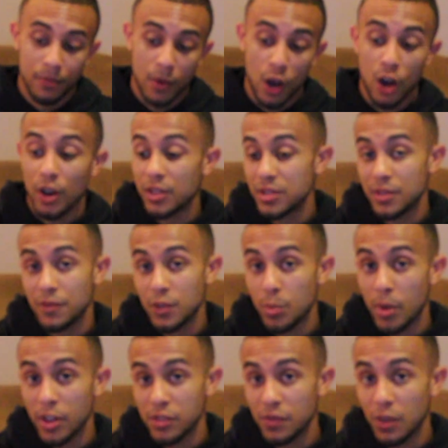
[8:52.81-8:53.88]
odds. If you're
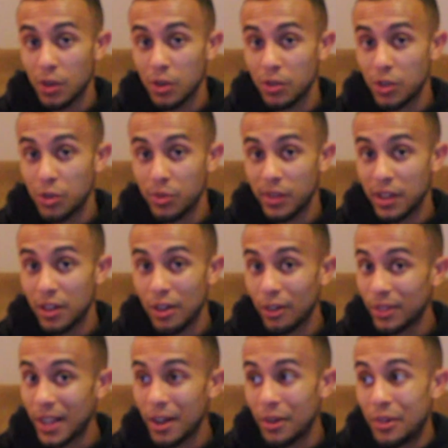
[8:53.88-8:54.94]
Masvidal, you only get
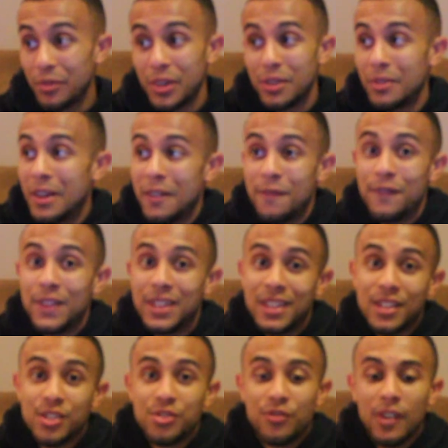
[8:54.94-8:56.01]
knocked out every
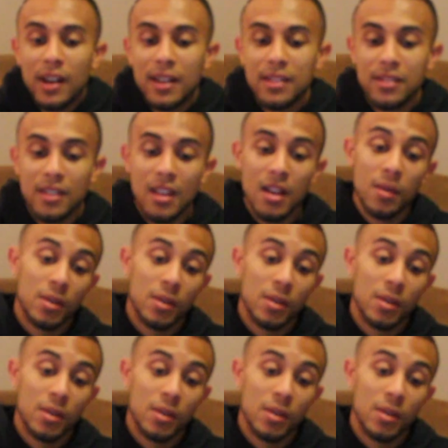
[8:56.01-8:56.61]
50-ish fights,